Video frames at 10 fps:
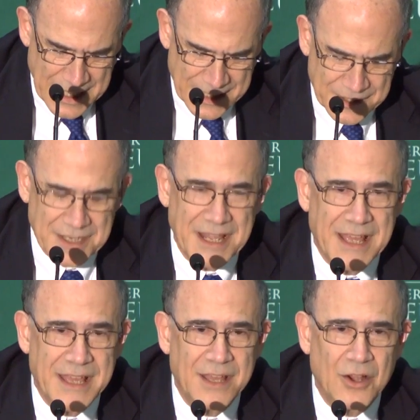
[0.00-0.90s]
toxin
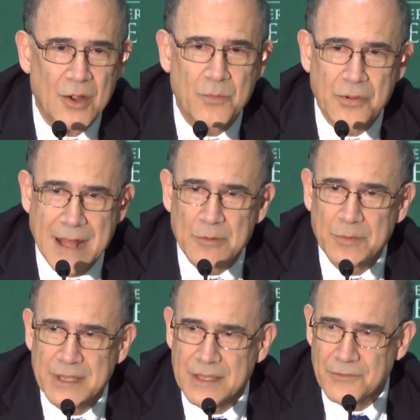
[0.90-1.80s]
A are
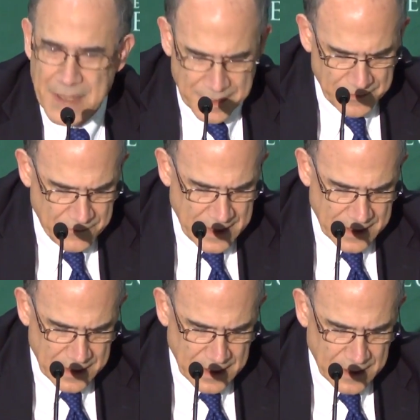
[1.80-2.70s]
probably effective
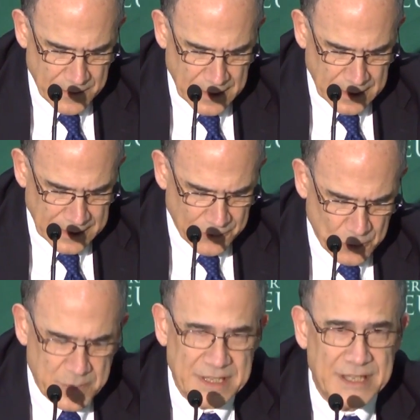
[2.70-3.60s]
at
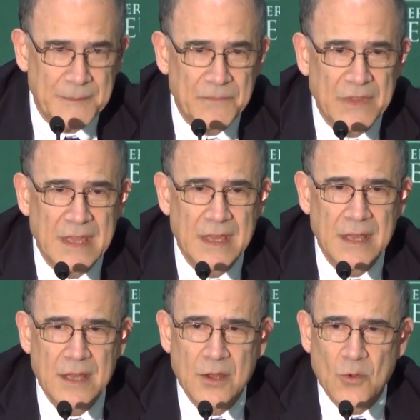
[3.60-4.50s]
level B.
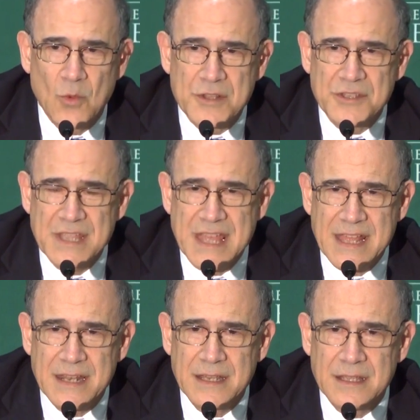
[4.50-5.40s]
Once
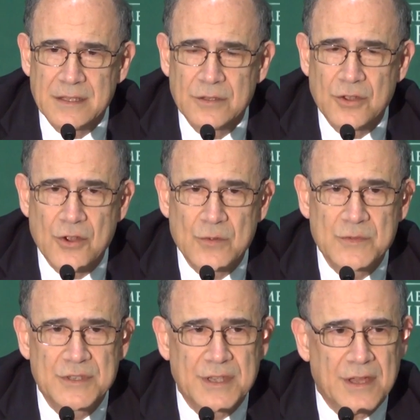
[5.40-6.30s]
again, in
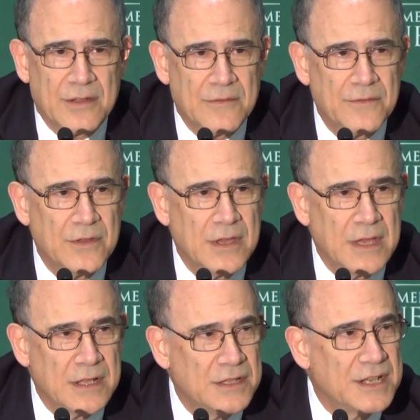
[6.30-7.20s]
terms of
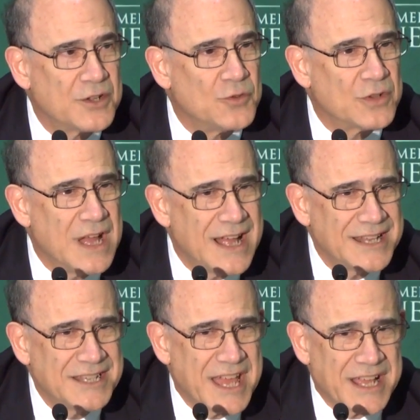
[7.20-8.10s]
clinical
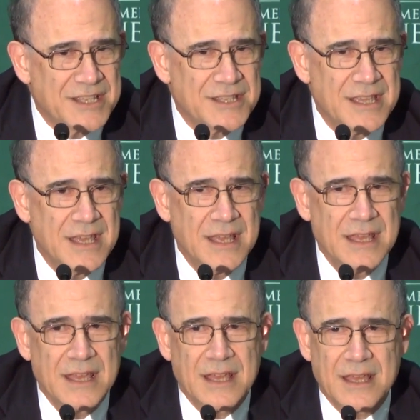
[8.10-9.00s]
context
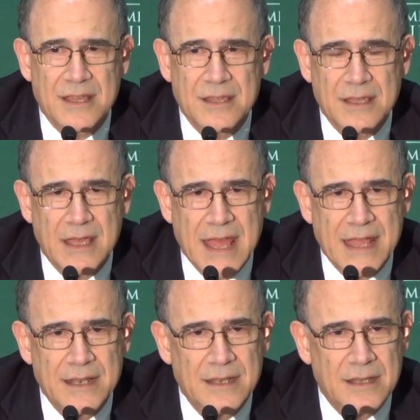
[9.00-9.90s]

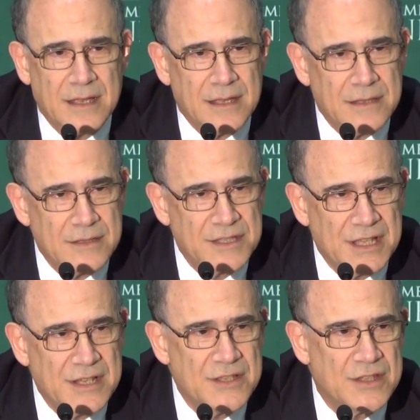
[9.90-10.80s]
and
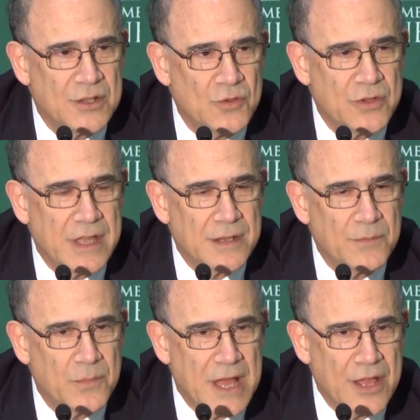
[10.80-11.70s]
studies that look at
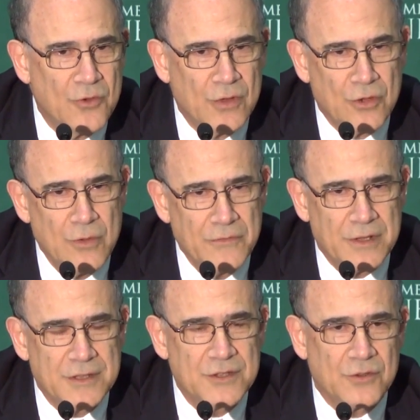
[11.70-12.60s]

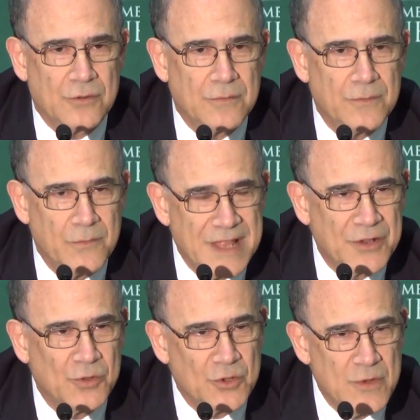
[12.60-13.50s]
bioequivalence or
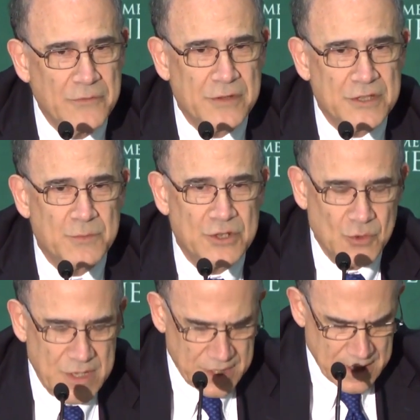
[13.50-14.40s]
medical equivalence
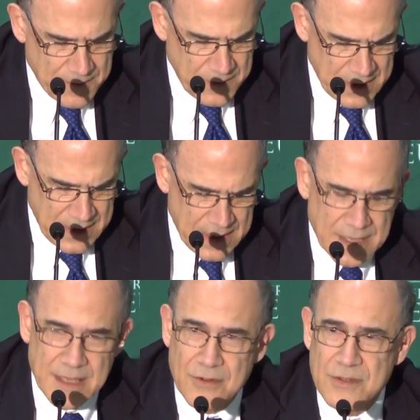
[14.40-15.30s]
between them,
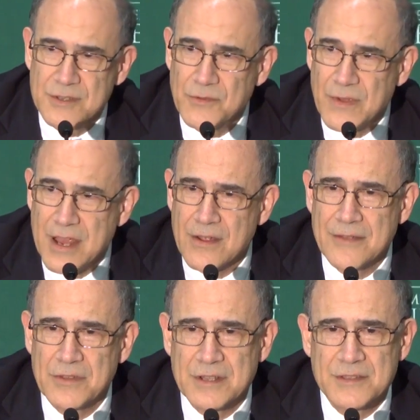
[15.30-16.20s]
there is fair
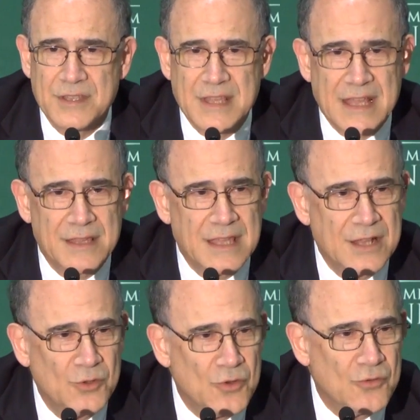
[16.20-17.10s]
evidence that
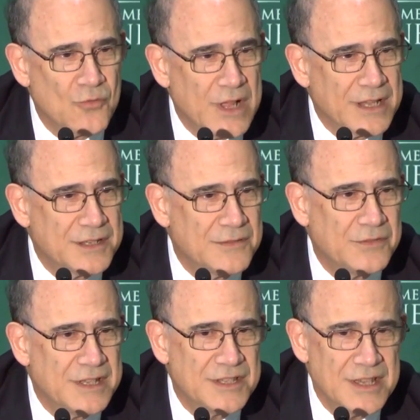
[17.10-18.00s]
they look
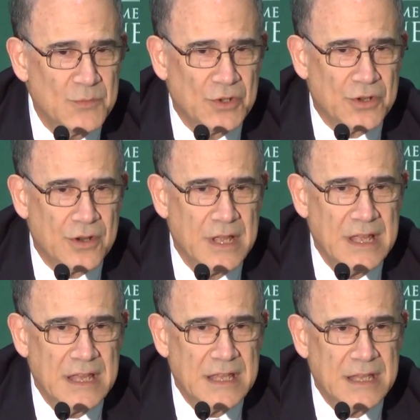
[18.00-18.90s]
relatively similar
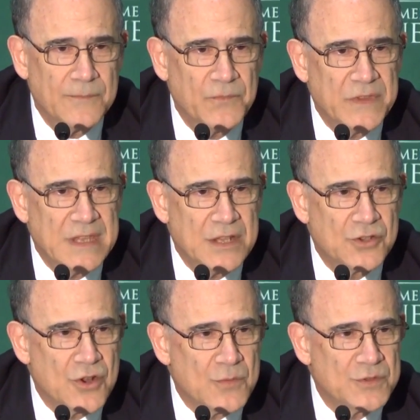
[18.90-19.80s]
in
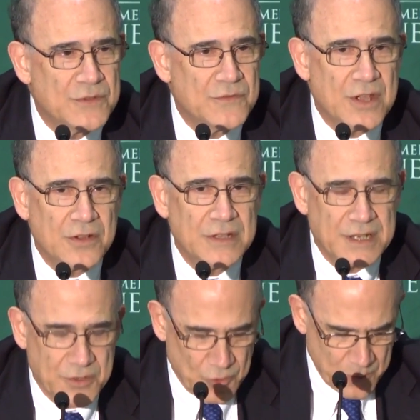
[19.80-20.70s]
terms of their
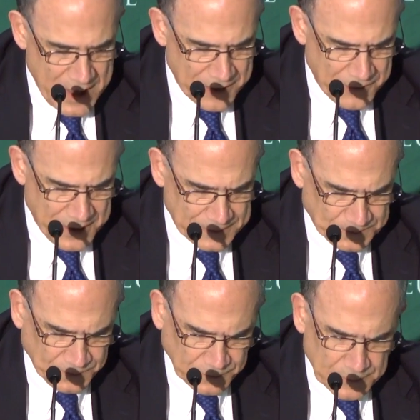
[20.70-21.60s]
clinical benefit.
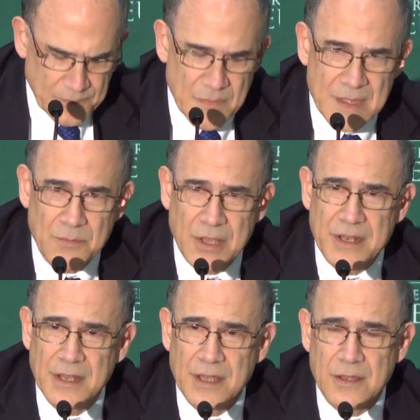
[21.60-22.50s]

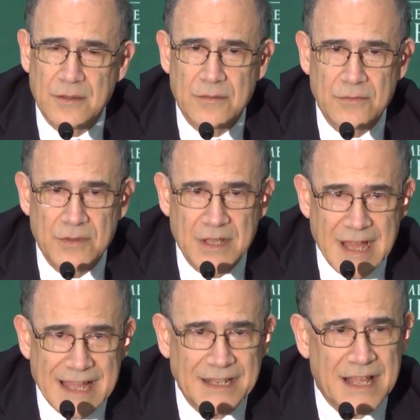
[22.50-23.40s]
But the
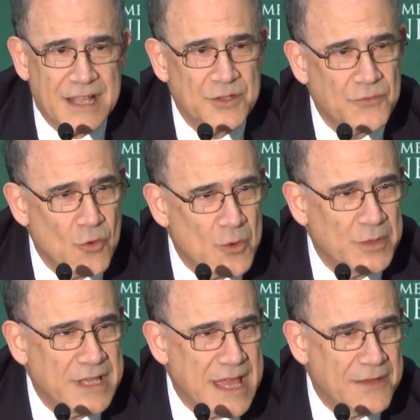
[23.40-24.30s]
guidelines
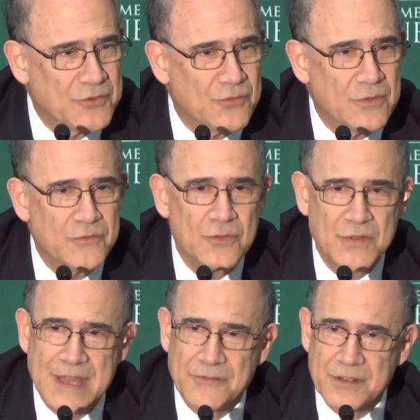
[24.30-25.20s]
formally have to review
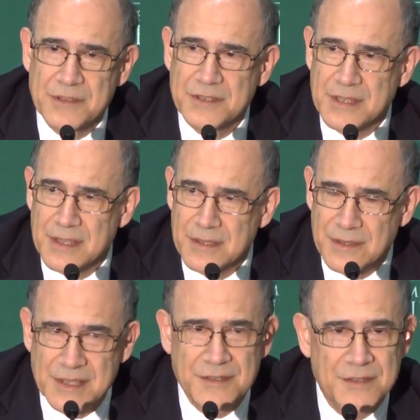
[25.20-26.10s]
the evidence,
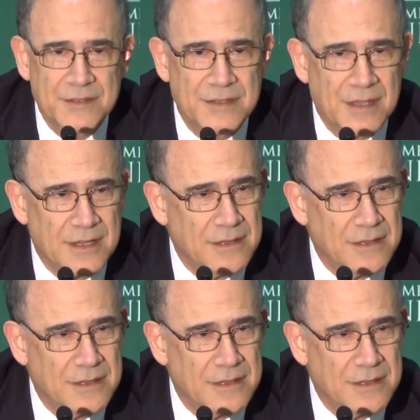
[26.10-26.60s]
and this is